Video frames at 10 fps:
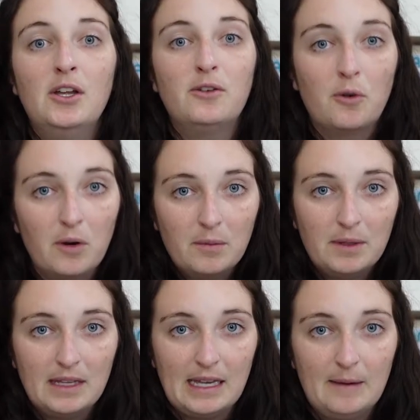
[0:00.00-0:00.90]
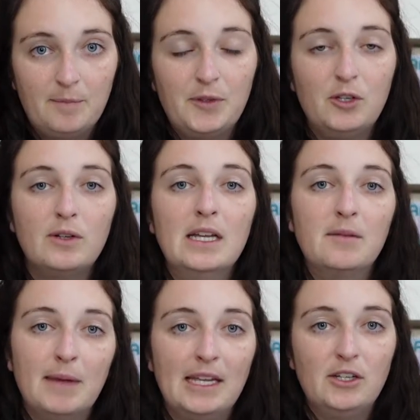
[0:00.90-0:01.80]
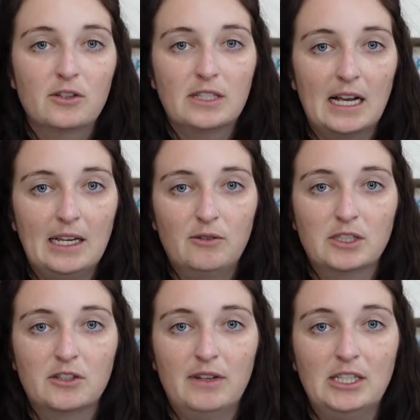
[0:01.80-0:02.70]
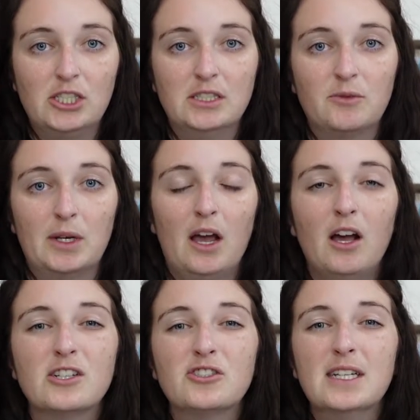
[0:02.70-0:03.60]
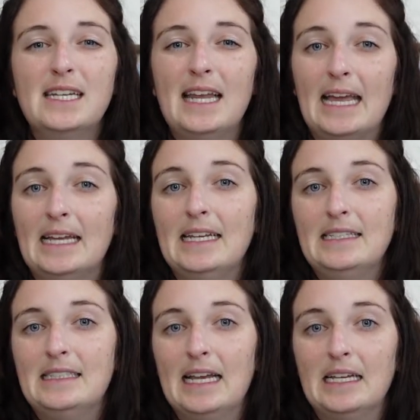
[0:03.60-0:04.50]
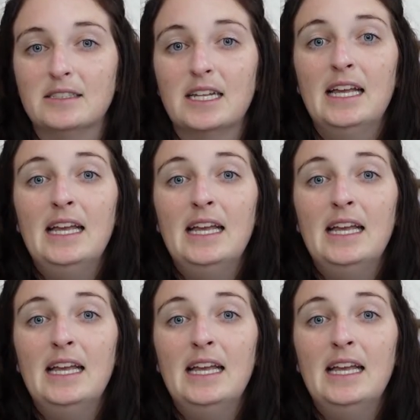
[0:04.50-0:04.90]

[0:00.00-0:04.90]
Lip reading: normally you can make your dining reservations 180 days